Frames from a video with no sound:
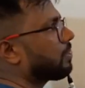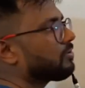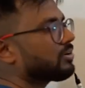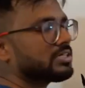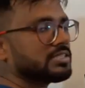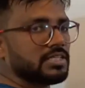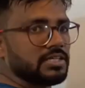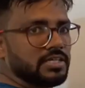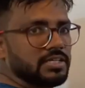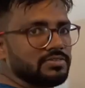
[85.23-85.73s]
What is
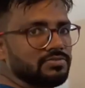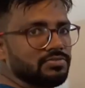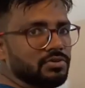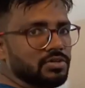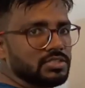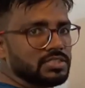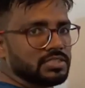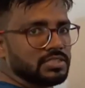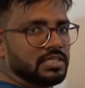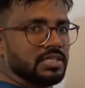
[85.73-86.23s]
the net
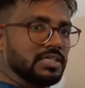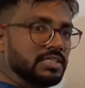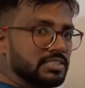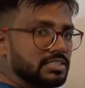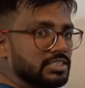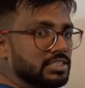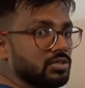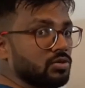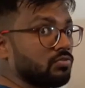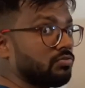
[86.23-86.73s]
force?
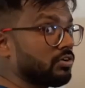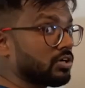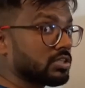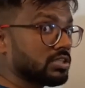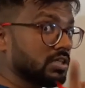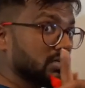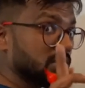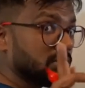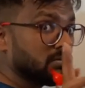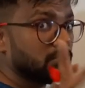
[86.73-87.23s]
0 for
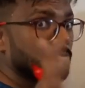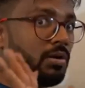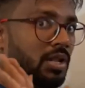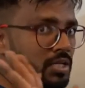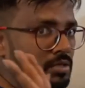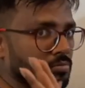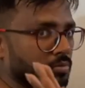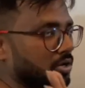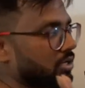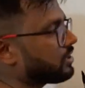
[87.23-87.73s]
the
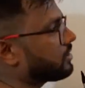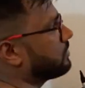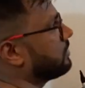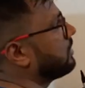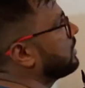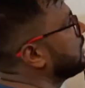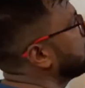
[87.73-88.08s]
bulk molecule.